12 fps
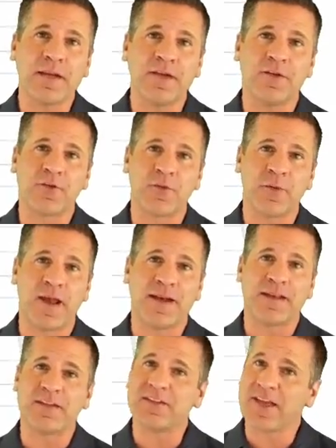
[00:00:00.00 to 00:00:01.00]
Our
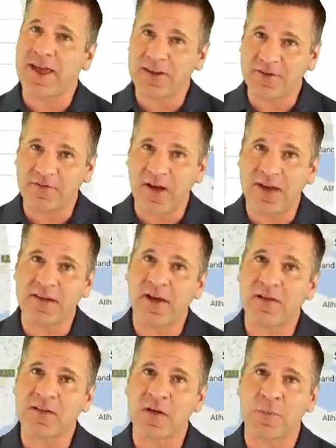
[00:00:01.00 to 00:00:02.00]
quote service can
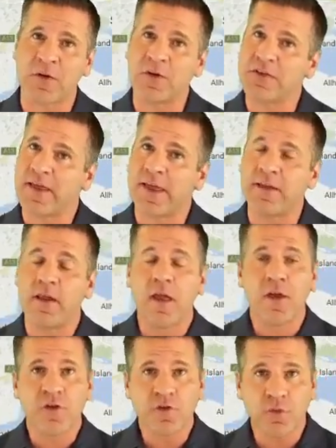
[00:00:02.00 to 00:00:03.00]
get you up to
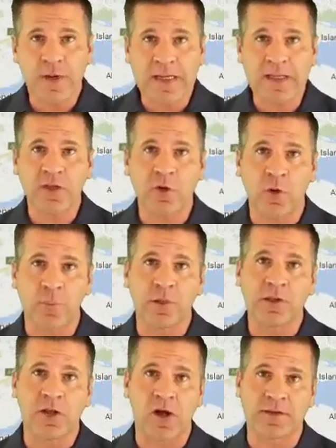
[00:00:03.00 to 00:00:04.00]
five quotes from
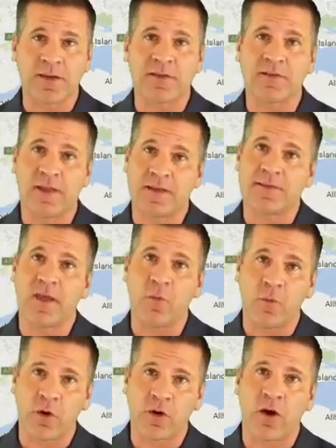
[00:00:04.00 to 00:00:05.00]
local removal
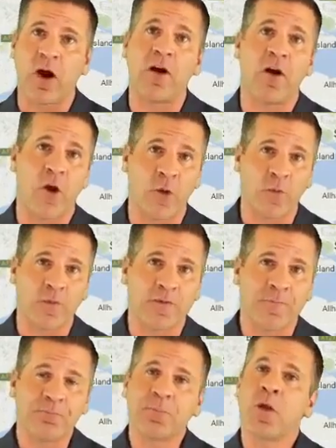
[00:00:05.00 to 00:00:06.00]
companies in the
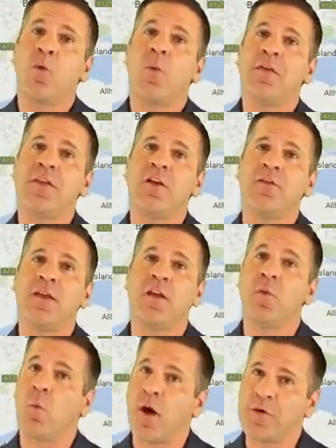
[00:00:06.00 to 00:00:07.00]
Barnsbury area.
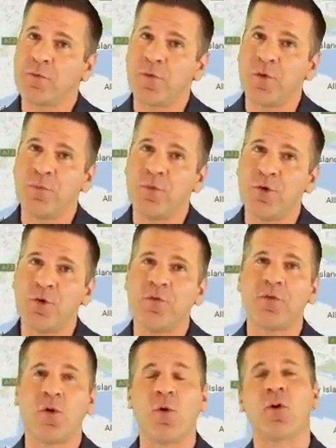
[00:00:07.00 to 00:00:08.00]
Whether you need to
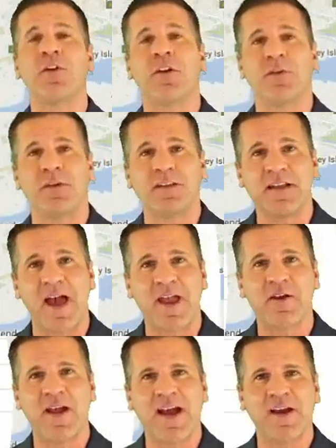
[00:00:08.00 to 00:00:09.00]
move from storage
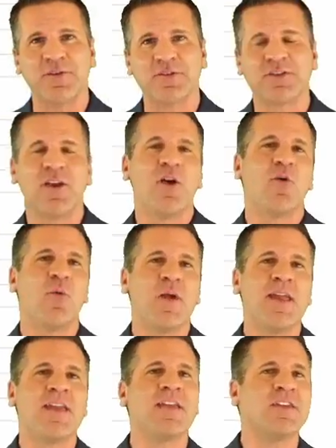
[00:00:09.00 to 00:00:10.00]
or your entire
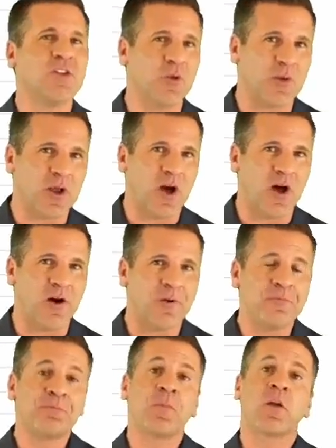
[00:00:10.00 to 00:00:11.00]
house we can get
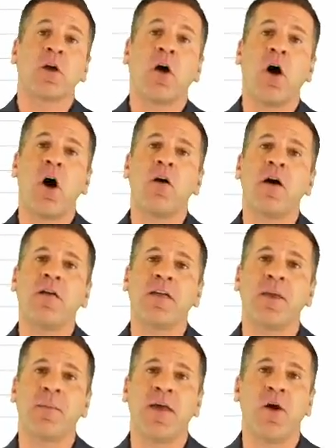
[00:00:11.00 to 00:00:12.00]
quotes for you.
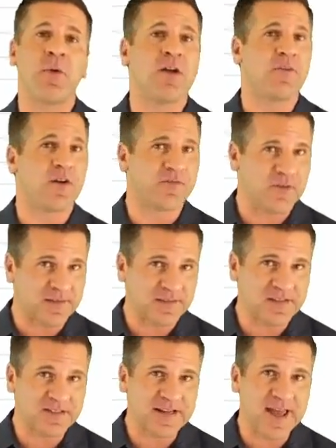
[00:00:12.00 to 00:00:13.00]
Click on the
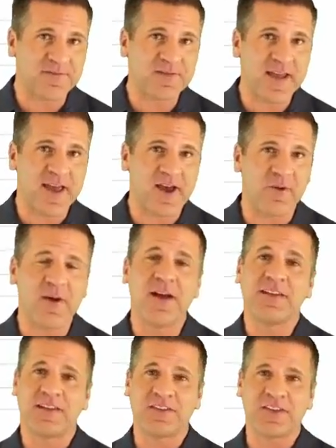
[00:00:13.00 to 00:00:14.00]
link below this video
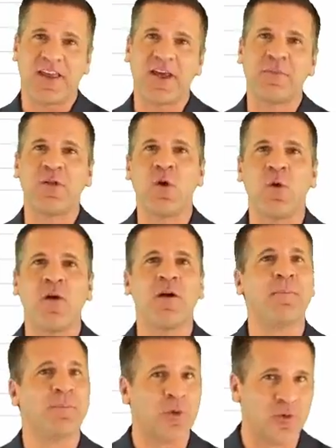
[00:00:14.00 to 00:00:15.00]
to get your free
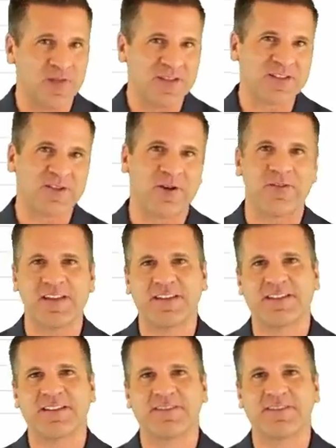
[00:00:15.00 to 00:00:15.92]
home removal quote.